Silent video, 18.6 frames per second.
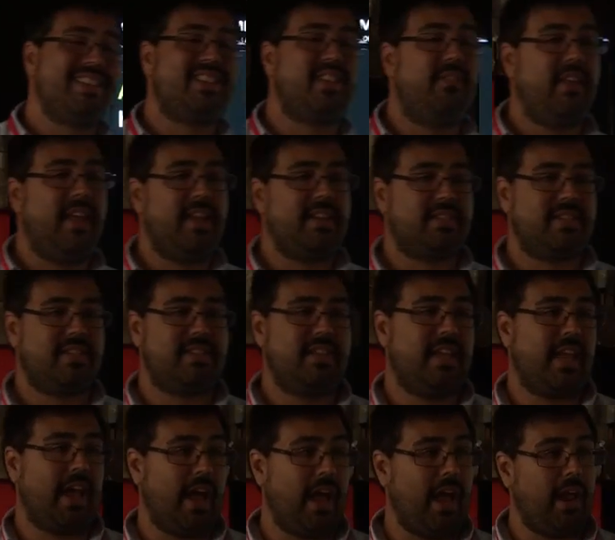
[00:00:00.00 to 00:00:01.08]

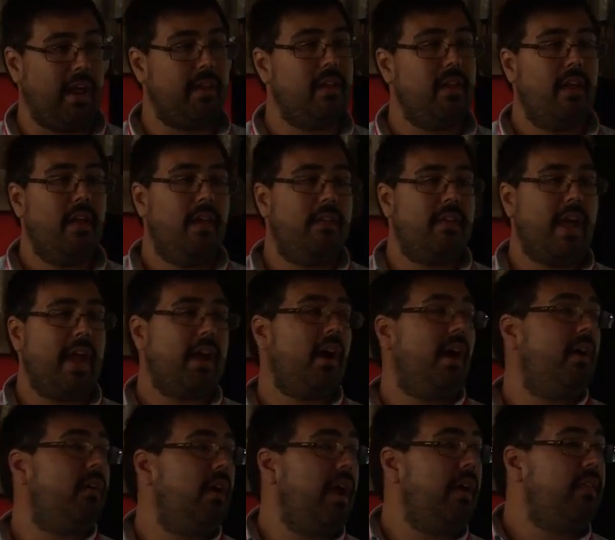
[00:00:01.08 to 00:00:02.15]
7860K. That guy
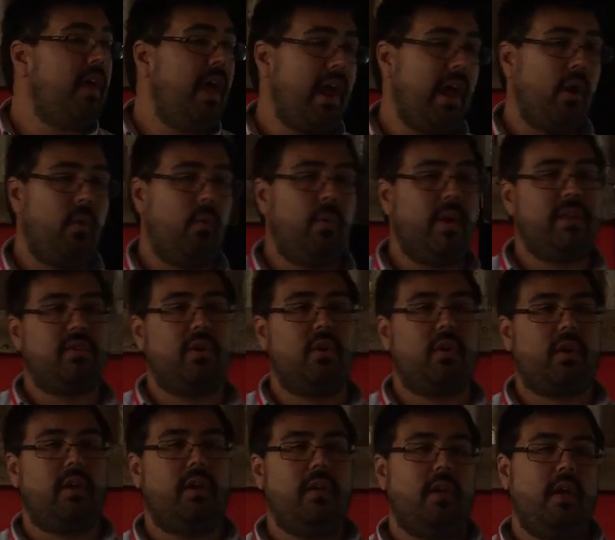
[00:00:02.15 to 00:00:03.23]
right there, we took
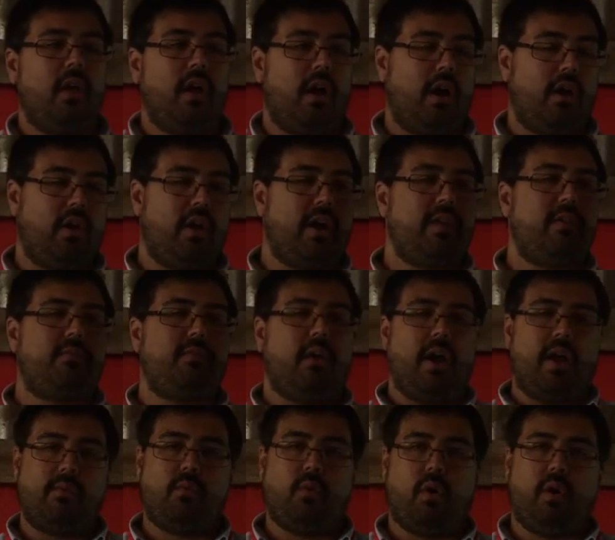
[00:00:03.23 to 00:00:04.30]
our
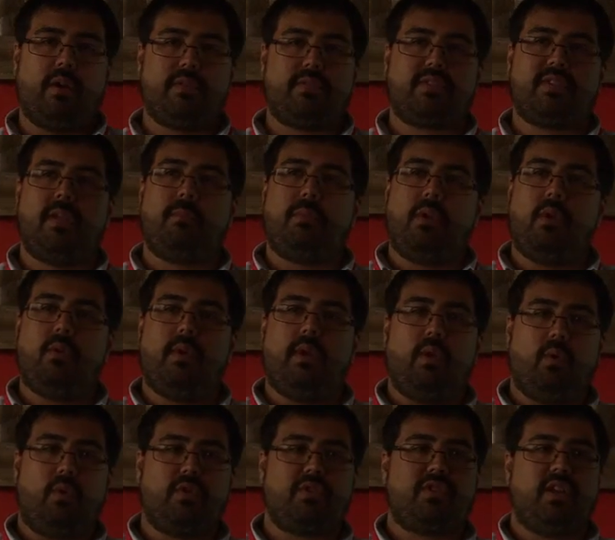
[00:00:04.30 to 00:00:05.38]
95 watt CPU we
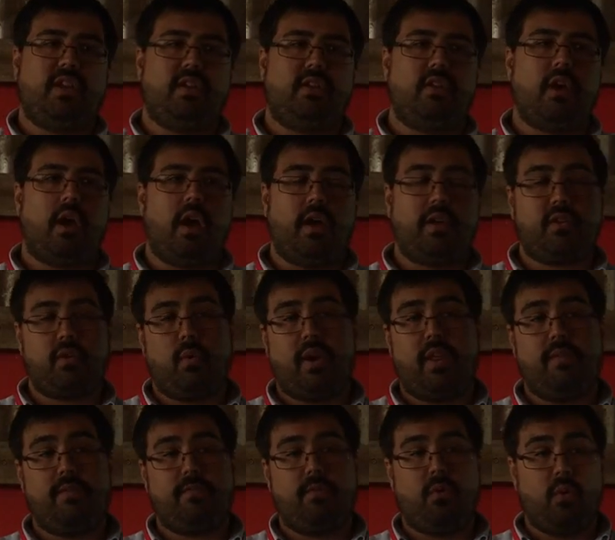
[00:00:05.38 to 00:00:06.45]
launched in
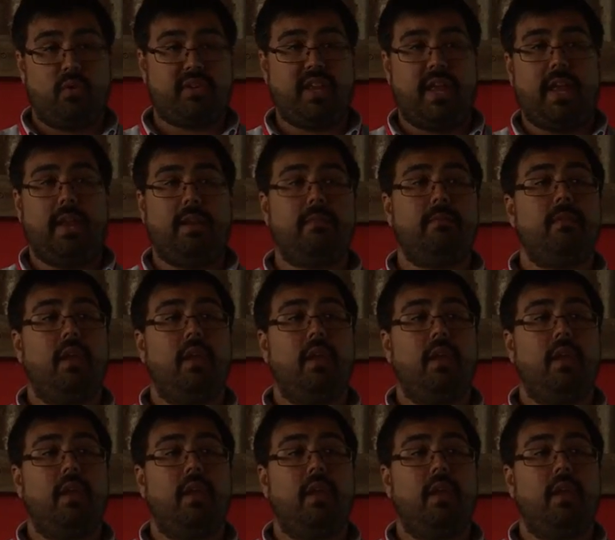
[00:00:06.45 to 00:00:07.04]
2014